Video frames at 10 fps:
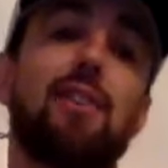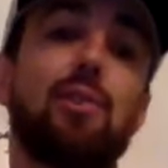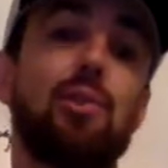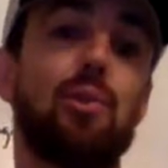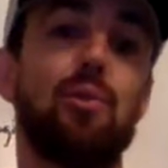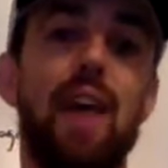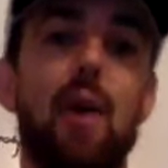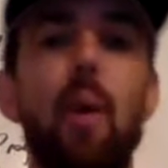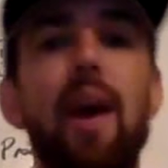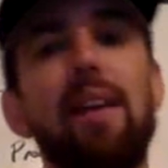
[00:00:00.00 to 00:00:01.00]
do that
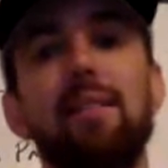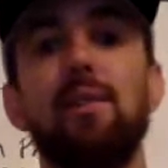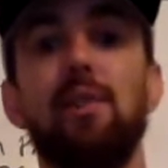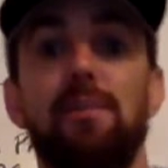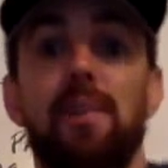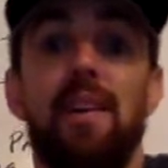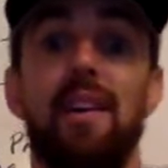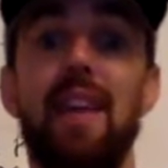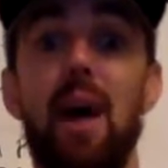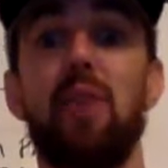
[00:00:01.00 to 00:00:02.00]
weight. Well,
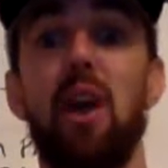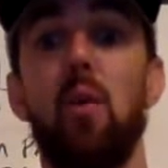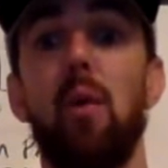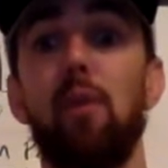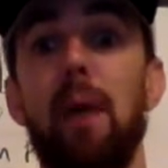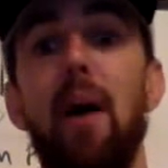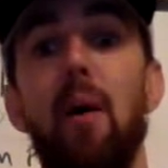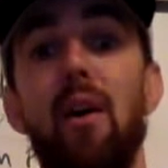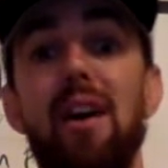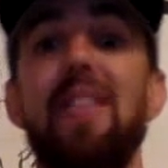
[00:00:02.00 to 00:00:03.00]
now it's not aerobic
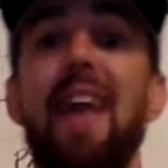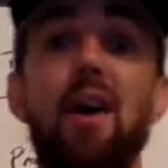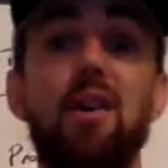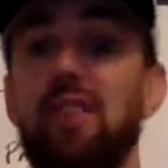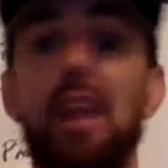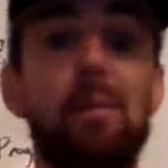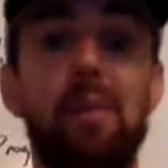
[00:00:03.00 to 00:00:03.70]
power. And now you just keep